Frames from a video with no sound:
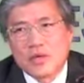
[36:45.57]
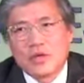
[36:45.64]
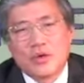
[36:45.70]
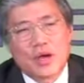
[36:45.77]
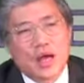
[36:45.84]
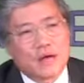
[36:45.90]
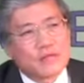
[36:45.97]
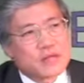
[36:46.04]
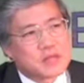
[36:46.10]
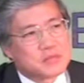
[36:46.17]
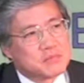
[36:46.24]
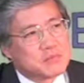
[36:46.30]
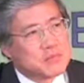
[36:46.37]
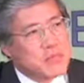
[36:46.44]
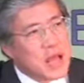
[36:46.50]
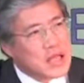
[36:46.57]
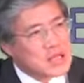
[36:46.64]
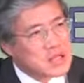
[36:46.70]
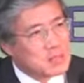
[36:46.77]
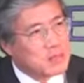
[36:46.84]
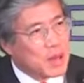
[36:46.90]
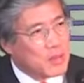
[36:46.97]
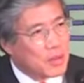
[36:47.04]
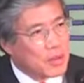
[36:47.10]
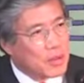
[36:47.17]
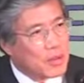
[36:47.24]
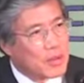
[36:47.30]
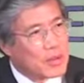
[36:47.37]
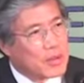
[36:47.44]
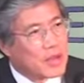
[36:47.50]
when you have this massive
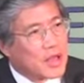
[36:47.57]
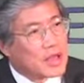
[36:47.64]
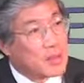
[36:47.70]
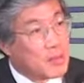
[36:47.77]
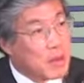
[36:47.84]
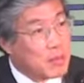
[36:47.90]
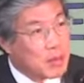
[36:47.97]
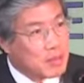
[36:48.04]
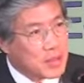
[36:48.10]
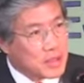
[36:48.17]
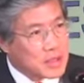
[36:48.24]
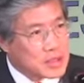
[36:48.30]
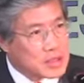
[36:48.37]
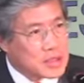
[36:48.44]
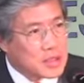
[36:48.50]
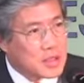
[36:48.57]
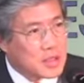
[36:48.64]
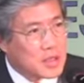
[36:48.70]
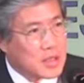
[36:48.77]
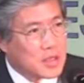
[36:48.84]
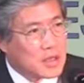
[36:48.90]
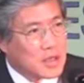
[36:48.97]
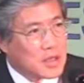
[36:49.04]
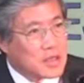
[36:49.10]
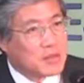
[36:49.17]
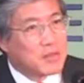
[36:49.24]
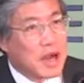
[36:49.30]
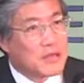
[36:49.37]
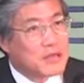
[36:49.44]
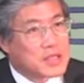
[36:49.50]
bubble and the bubble bursts and
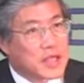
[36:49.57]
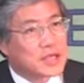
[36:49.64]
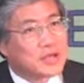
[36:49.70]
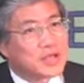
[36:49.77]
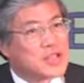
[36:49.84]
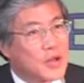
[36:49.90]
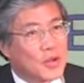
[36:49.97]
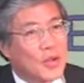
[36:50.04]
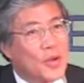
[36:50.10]
the private sector is no